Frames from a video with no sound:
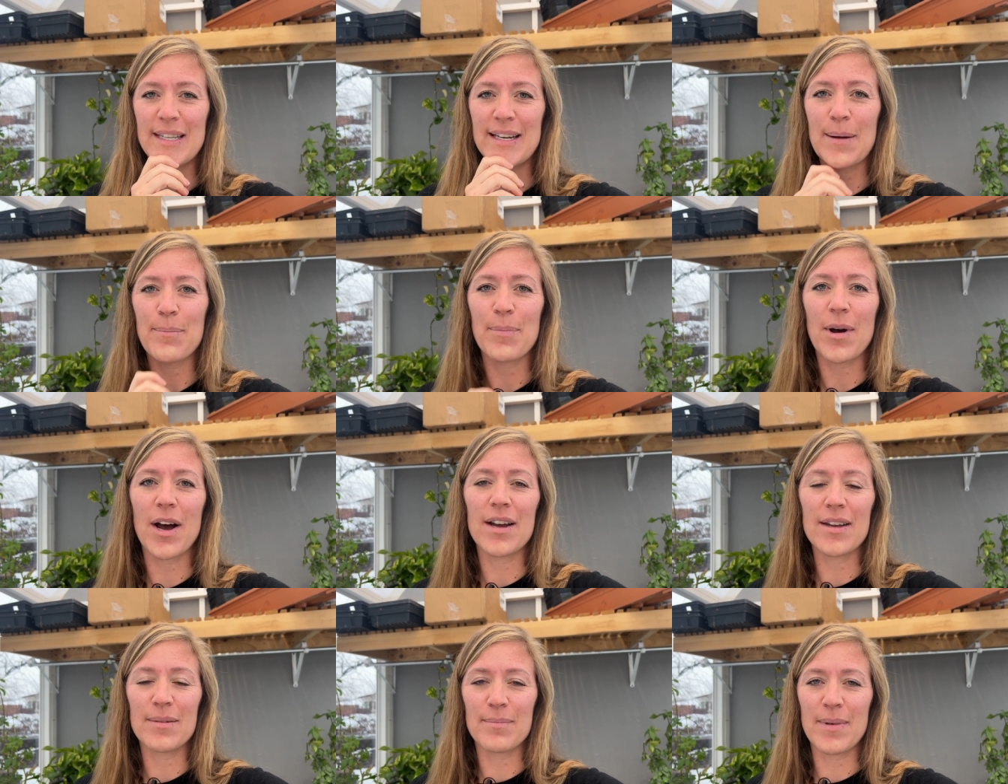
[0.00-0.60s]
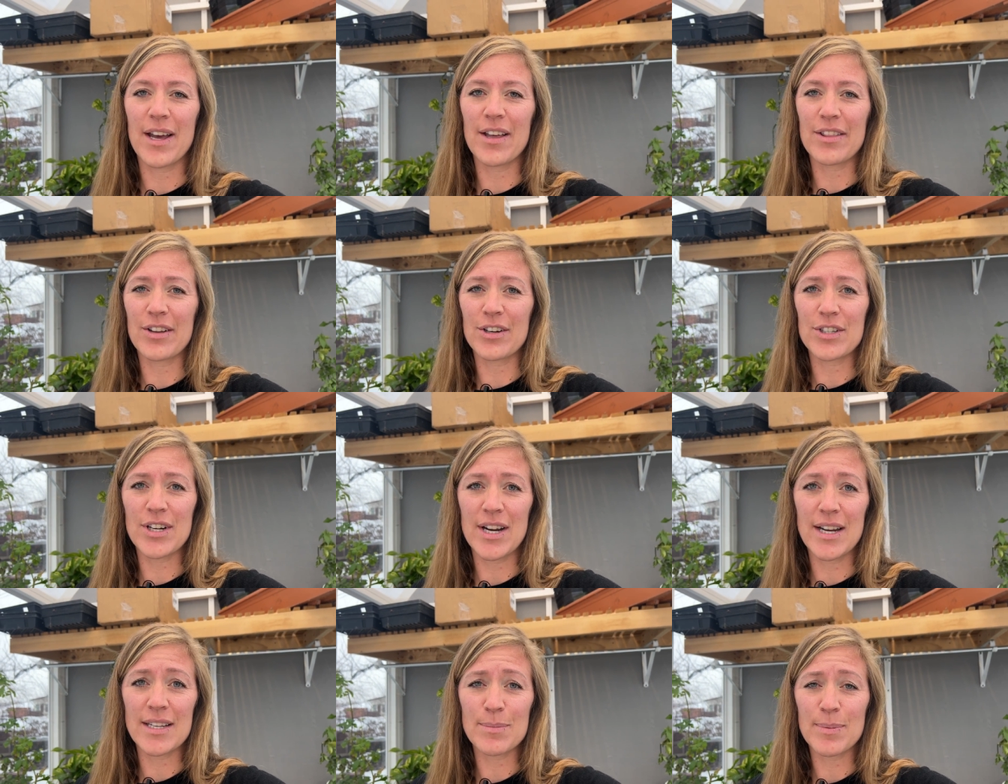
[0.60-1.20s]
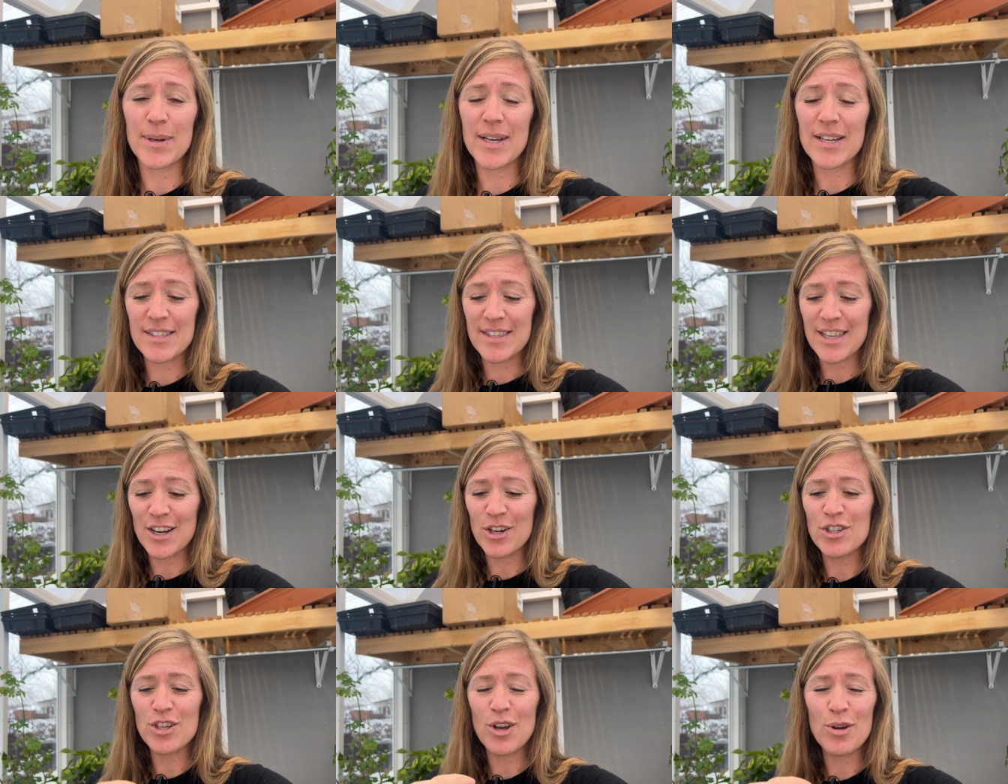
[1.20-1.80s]
that I bought in my other trays because
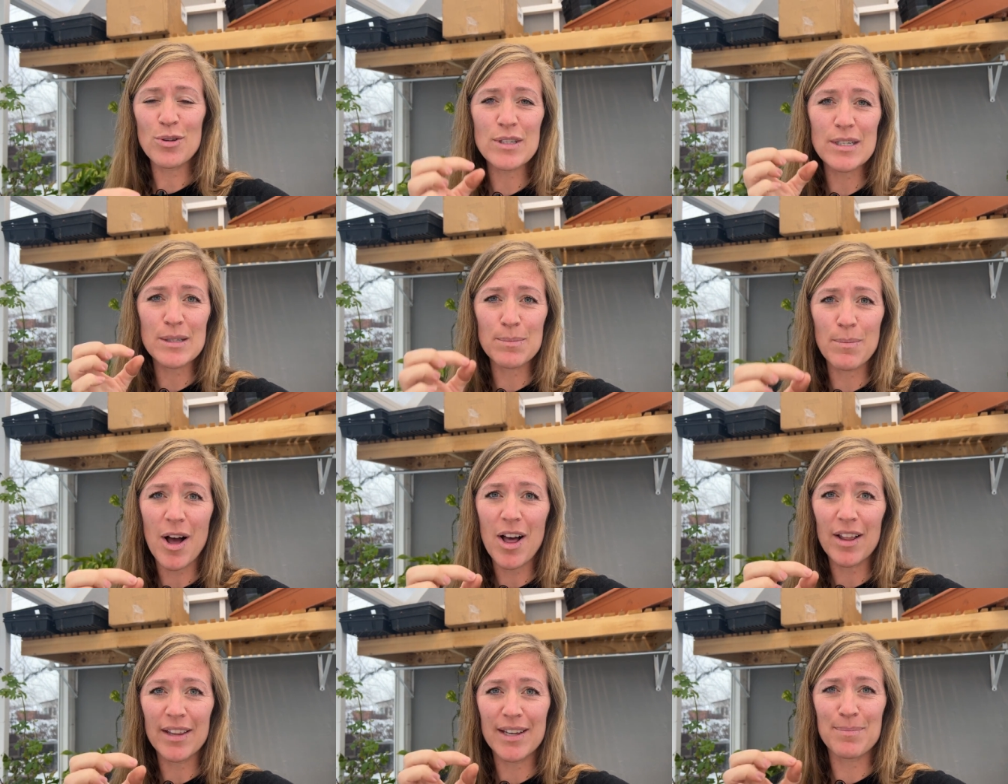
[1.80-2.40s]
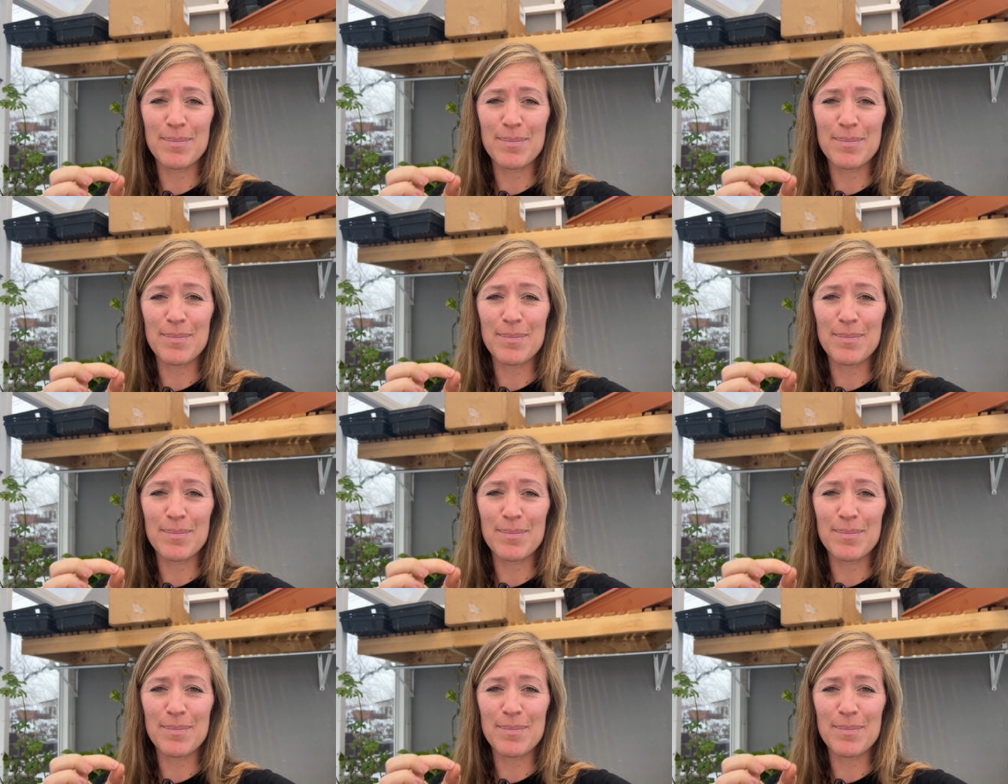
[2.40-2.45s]
they're so small